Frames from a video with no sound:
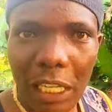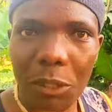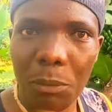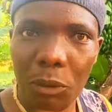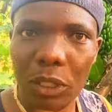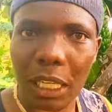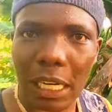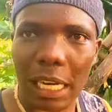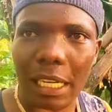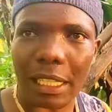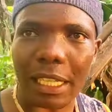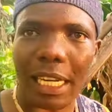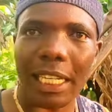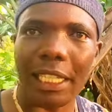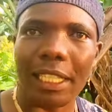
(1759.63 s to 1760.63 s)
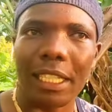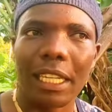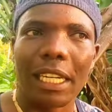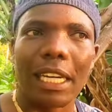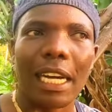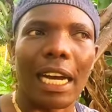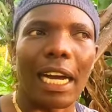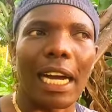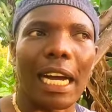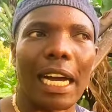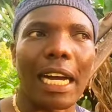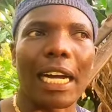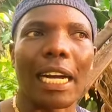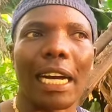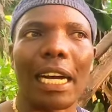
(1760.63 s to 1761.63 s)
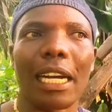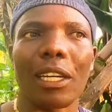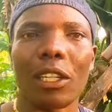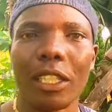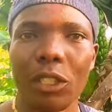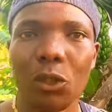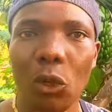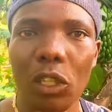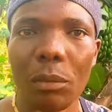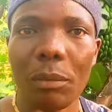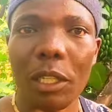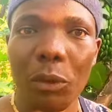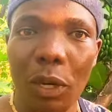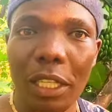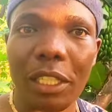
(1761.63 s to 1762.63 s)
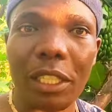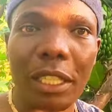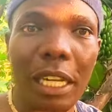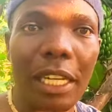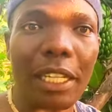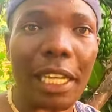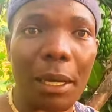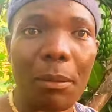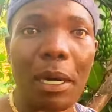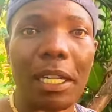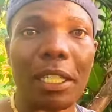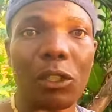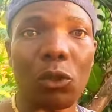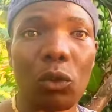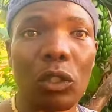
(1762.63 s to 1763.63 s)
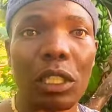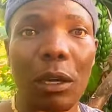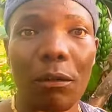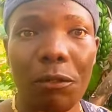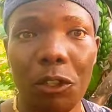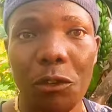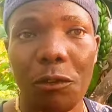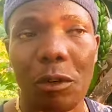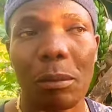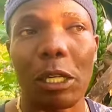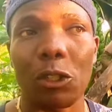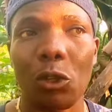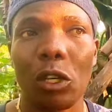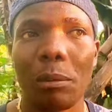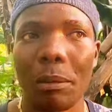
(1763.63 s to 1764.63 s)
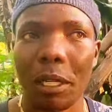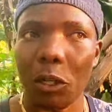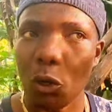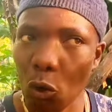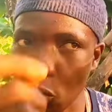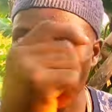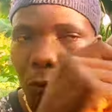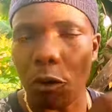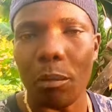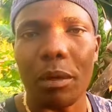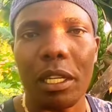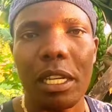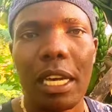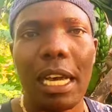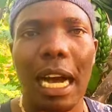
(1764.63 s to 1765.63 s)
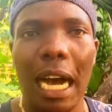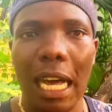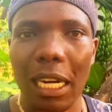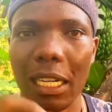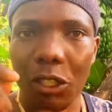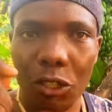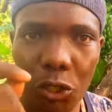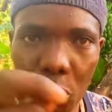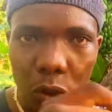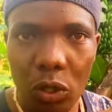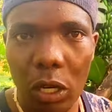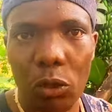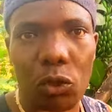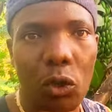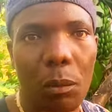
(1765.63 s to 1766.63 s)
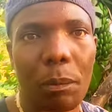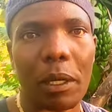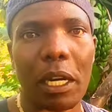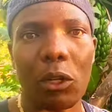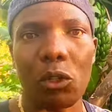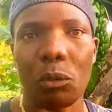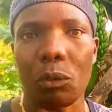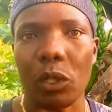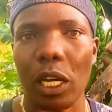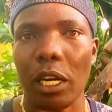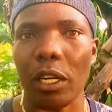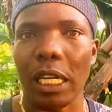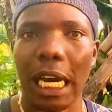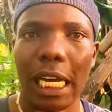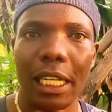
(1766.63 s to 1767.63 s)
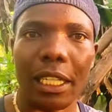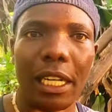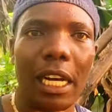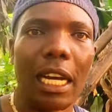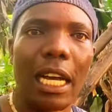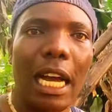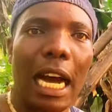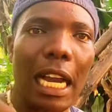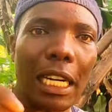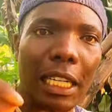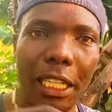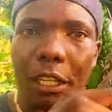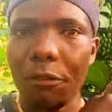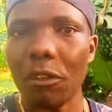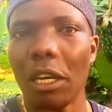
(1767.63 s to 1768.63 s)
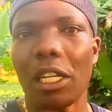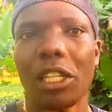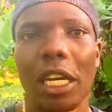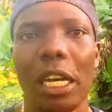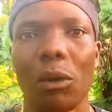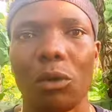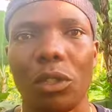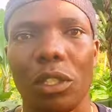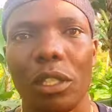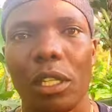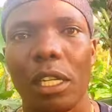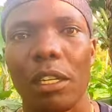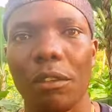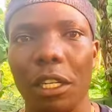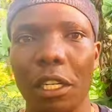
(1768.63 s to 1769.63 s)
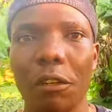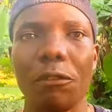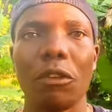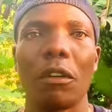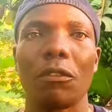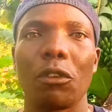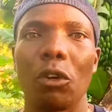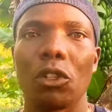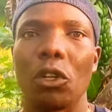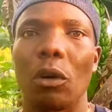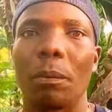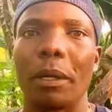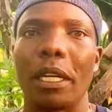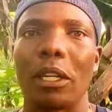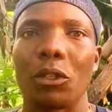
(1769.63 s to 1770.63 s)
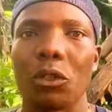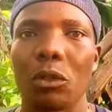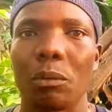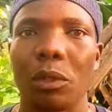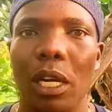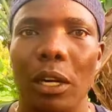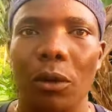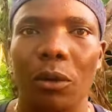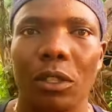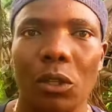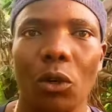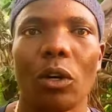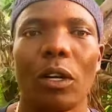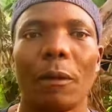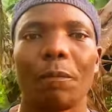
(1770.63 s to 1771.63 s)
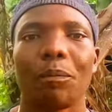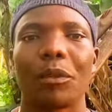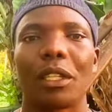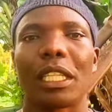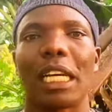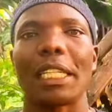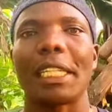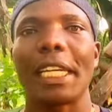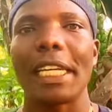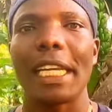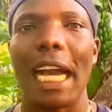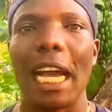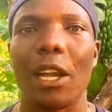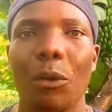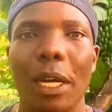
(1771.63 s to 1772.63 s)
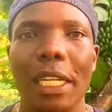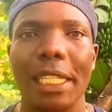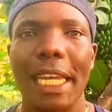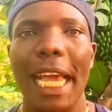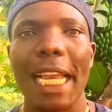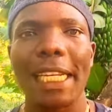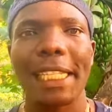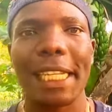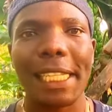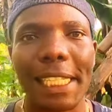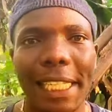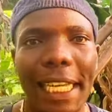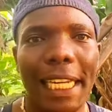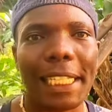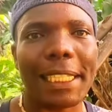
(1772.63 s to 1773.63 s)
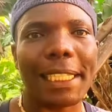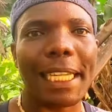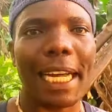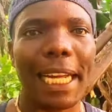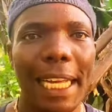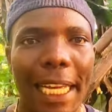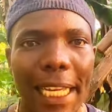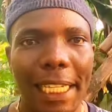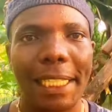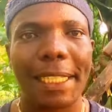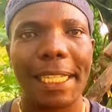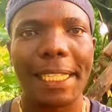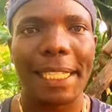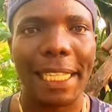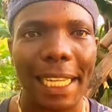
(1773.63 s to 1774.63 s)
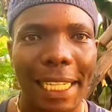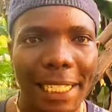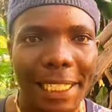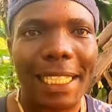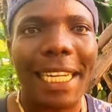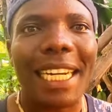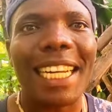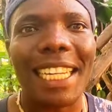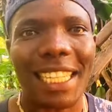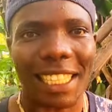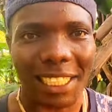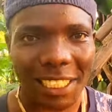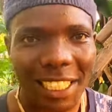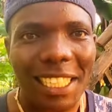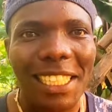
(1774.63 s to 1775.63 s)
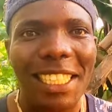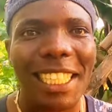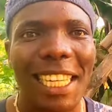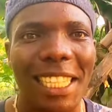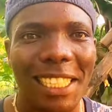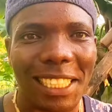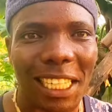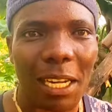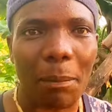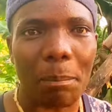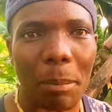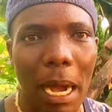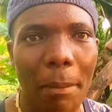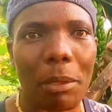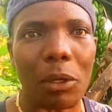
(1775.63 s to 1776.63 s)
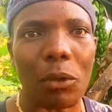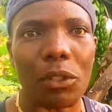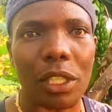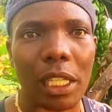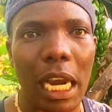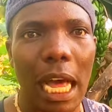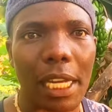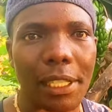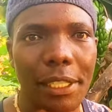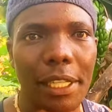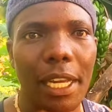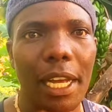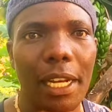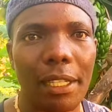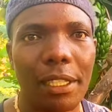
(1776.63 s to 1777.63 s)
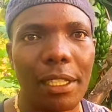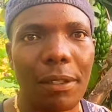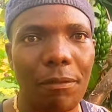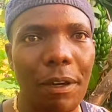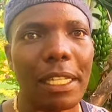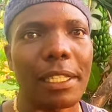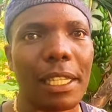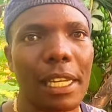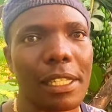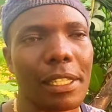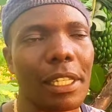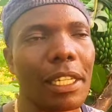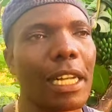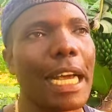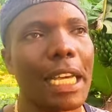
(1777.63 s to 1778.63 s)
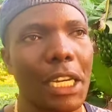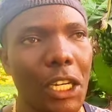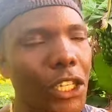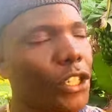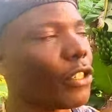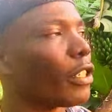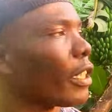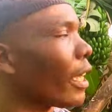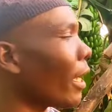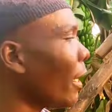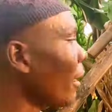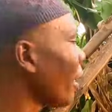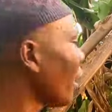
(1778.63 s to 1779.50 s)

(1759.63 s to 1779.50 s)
He had bought a land, and uh, uh, he told me he went, I came and took some fish from me and told me, look for me. I'll show you how to open a YouTube channel, and uh, I'll give you a shout out, even if you have not opened a YouTube channel. So that day I went helter skelter, helter skelter, helter skelter, Babylon Selassie. Fantastic. I reached there.